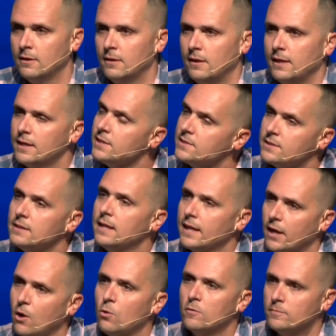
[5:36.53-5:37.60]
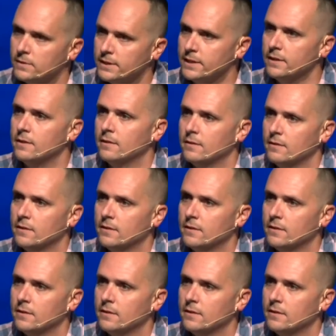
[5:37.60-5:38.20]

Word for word: He gets to let go of lead.